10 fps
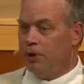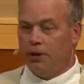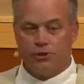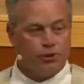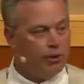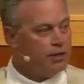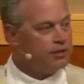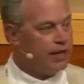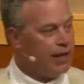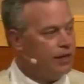And so I
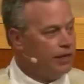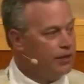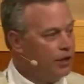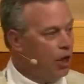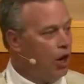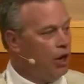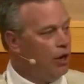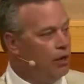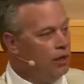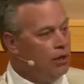sat in the car,
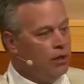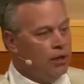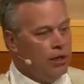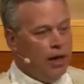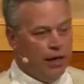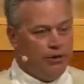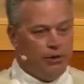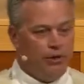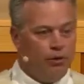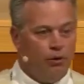
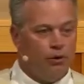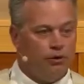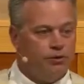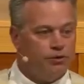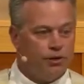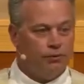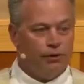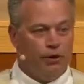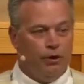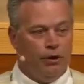Honda Accord,
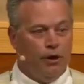silver